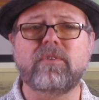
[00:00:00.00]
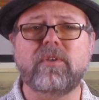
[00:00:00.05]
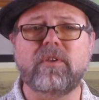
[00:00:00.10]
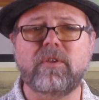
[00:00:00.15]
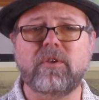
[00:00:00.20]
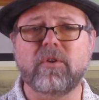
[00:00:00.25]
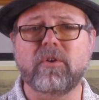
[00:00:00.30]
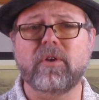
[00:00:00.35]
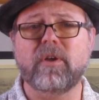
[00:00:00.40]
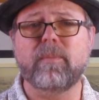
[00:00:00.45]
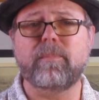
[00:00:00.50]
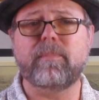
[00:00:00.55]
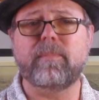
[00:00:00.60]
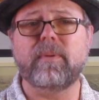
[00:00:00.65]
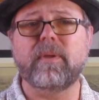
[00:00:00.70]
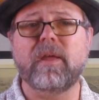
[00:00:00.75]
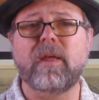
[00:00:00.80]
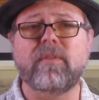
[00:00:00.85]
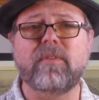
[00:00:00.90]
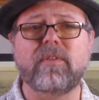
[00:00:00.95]
to
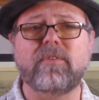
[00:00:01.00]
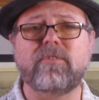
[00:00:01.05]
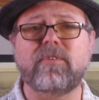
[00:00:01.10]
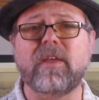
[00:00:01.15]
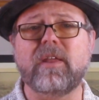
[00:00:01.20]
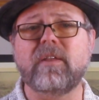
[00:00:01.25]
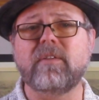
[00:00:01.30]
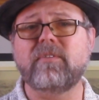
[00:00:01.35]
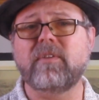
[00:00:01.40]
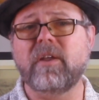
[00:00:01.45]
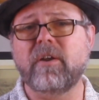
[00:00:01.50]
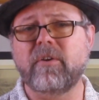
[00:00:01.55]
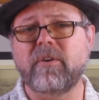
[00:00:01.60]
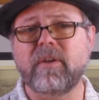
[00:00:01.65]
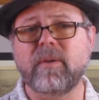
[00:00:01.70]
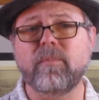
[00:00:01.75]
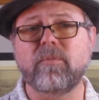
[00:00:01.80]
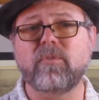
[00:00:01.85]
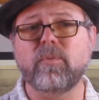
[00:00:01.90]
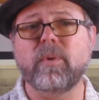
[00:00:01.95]
Europe and the
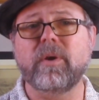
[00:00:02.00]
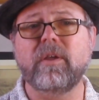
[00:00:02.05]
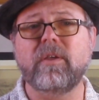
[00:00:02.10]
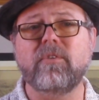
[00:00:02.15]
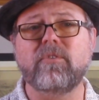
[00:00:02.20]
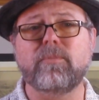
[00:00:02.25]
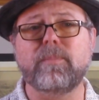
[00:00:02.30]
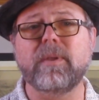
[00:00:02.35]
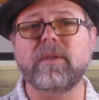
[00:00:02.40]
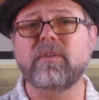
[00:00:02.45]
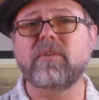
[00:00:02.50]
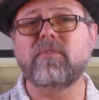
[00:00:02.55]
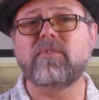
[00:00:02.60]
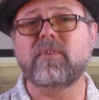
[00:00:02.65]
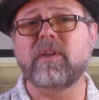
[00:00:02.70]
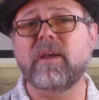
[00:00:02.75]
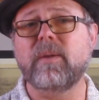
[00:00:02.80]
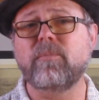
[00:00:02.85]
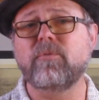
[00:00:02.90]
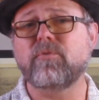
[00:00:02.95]
sanitariums where he spent his
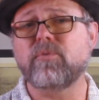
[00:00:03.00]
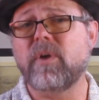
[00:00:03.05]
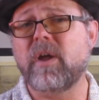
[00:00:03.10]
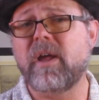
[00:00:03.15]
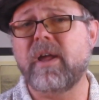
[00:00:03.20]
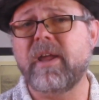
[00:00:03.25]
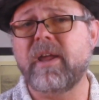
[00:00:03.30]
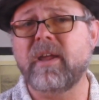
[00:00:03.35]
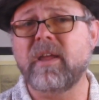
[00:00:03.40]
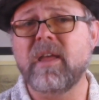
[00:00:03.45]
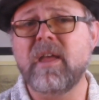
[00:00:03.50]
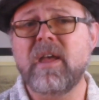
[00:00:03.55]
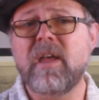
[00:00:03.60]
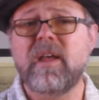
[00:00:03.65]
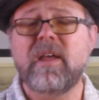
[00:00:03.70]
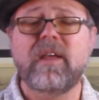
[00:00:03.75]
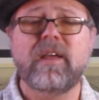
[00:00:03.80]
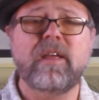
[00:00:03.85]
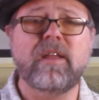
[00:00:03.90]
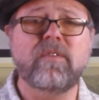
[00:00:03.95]
time trying,
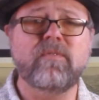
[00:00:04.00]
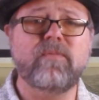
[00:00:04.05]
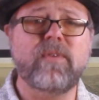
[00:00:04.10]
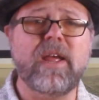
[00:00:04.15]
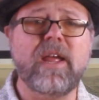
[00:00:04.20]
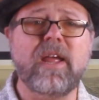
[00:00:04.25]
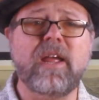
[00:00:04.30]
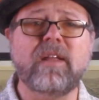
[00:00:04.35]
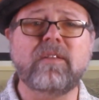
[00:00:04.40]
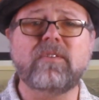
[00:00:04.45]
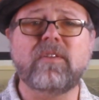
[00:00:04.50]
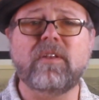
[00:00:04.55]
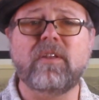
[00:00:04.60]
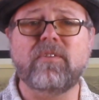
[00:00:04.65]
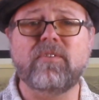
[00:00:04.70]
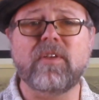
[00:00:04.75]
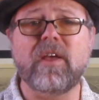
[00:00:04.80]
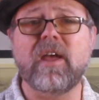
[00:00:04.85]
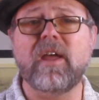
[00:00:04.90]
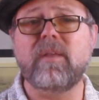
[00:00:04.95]
in vain, to
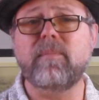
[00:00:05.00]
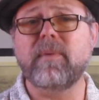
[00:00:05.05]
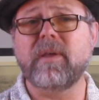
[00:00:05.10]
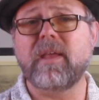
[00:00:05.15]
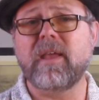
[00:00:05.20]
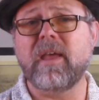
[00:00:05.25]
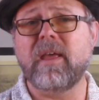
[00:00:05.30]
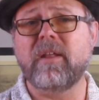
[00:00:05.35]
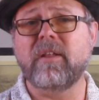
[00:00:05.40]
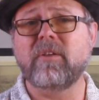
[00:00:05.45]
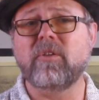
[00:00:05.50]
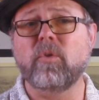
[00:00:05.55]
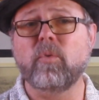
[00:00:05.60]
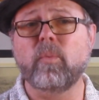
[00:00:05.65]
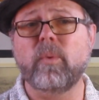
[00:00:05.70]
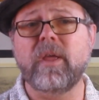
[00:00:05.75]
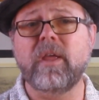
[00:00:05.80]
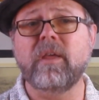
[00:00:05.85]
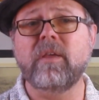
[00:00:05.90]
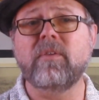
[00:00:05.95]
design mechanical
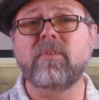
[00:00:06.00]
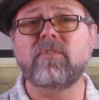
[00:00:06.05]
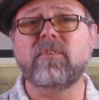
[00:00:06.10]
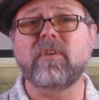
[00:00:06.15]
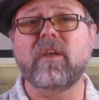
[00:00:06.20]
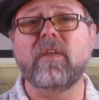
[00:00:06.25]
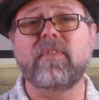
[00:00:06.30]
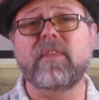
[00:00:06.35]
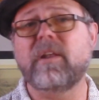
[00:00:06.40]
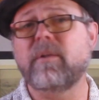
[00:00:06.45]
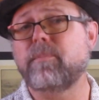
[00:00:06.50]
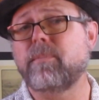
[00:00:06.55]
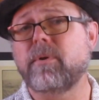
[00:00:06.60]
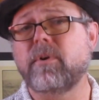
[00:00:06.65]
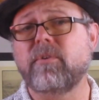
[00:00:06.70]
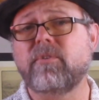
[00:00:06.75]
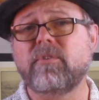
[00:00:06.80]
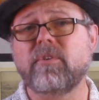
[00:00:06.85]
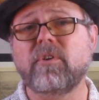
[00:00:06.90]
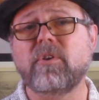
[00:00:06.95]
wings that a
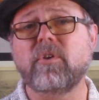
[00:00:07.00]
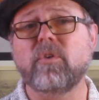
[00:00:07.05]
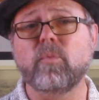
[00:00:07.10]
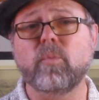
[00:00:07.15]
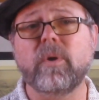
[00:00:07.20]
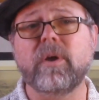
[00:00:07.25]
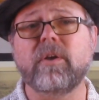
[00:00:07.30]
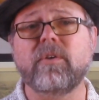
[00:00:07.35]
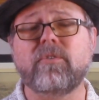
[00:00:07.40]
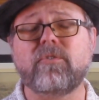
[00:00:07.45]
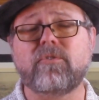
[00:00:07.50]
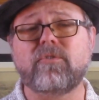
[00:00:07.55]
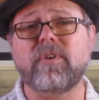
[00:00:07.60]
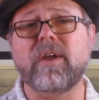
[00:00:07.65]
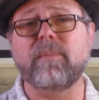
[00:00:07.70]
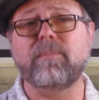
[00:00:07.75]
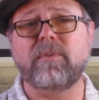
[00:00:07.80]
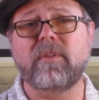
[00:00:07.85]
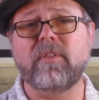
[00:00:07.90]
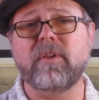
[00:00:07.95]
person could wear
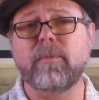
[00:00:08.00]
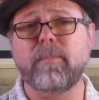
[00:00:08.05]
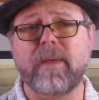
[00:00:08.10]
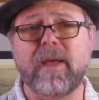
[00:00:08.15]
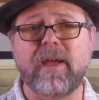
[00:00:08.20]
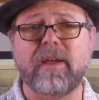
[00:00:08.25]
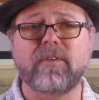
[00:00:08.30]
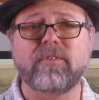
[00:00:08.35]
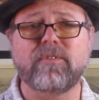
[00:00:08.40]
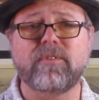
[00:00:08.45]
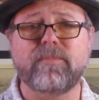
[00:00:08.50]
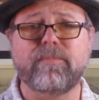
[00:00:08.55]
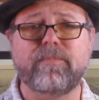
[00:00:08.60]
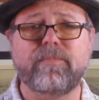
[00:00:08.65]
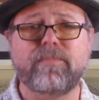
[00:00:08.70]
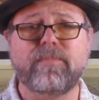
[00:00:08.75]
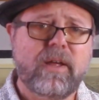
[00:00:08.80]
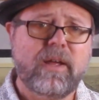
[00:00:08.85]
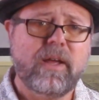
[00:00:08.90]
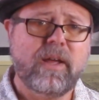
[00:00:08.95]
strapped to their backs.
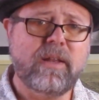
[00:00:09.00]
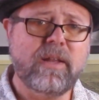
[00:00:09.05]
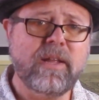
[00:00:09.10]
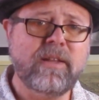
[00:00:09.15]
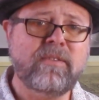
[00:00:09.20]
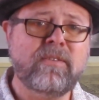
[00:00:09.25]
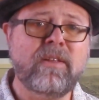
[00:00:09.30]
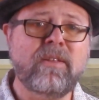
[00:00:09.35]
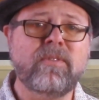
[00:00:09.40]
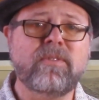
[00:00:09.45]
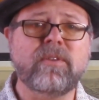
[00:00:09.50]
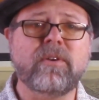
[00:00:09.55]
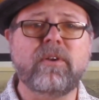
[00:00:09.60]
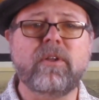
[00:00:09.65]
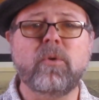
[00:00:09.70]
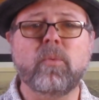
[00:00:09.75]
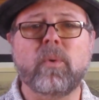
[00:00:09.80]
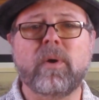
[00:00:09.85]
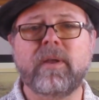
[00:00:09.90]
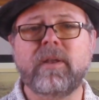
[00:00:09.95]
In
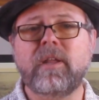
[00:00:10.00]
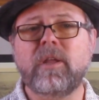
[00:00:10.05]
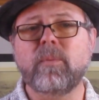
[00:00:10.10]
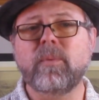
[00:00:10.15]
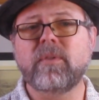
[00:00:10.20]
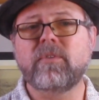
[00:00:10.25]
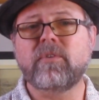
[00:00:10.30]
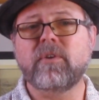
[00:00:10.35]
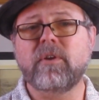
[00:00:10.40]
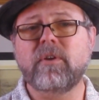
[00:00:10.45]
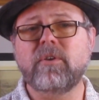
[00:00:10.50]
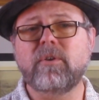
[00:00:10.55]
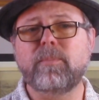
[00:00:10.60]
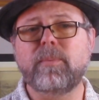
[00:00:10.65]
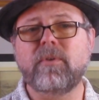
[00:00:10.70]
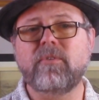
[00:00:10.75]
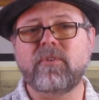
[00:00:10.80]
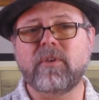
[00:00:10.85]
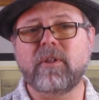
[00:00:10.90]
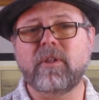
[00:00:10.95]
1931, he returned to
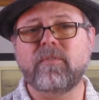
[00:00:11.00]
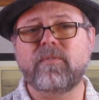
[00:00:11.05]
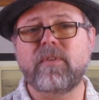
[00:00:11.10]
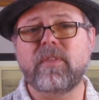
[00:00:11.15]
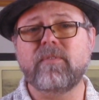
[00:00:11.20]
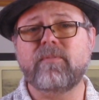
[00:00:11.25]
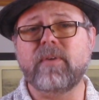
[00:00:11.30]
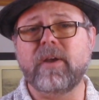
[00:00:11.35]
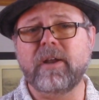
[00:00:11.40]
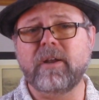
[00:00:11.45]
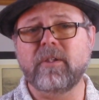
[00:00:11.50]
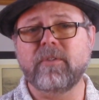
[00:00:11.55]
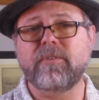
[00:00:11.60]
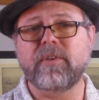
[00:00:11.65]
Brazil for the final